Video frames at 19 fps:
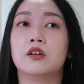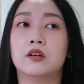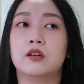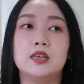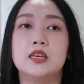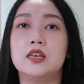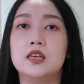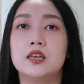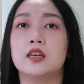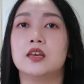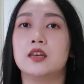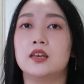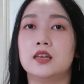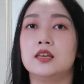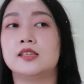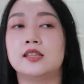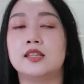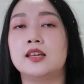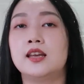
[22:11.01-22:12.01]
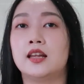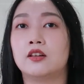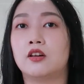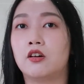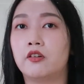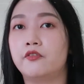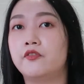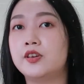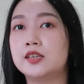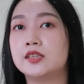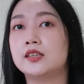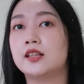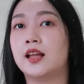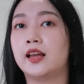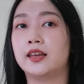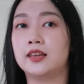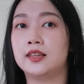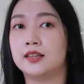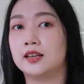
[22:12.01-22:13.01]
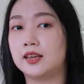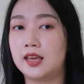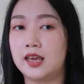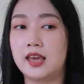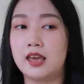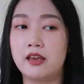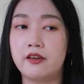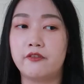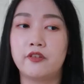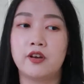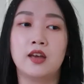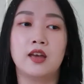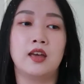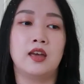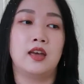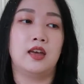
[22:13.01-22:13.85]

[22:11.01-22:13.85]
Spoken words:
me sitting at the office like in the cave.